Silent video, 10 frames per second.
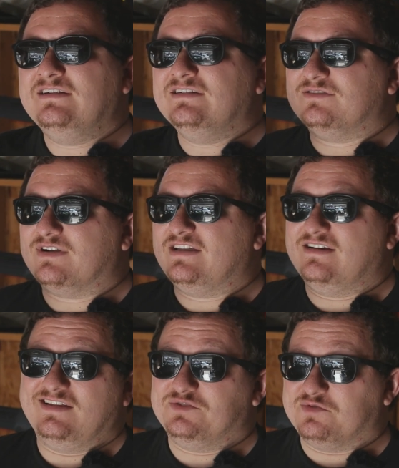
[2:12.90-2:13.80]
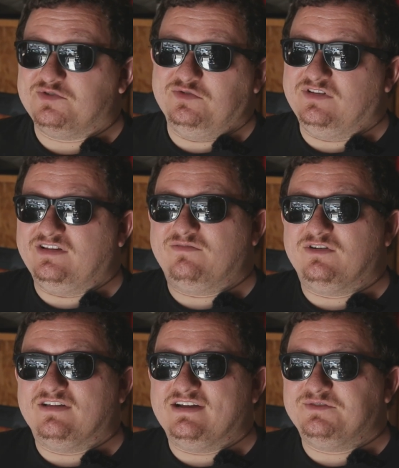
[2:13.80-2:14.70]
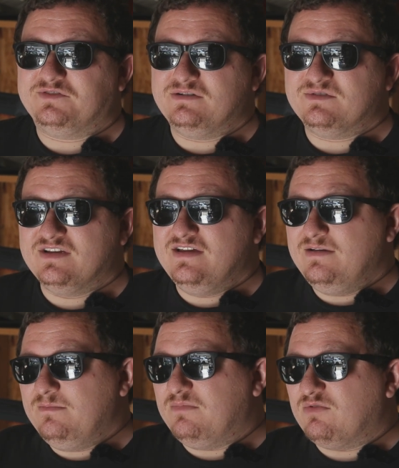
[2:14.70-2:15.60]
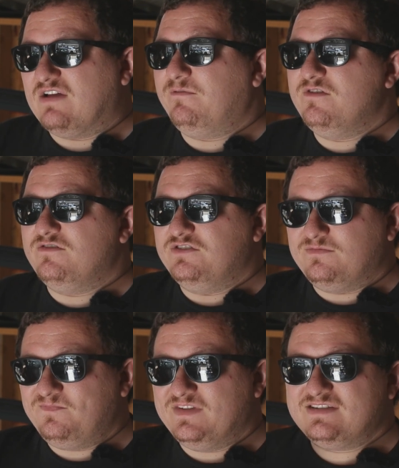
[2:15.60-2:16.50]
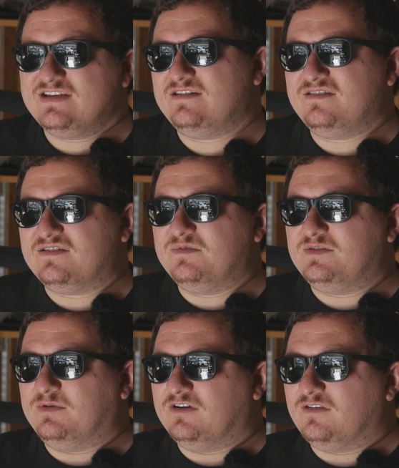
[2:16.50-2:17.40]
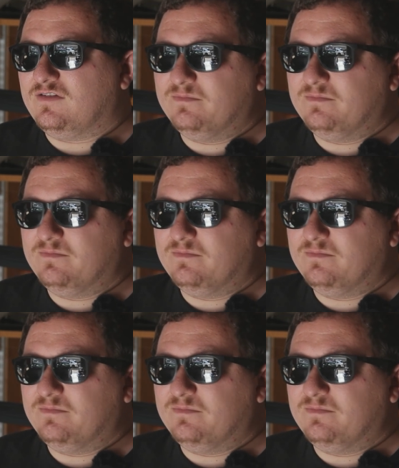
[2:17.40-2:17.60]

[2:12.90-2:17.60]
Because right now, that's where we're doing a lot of our live streams. But without further ado, let's get into some of these parts.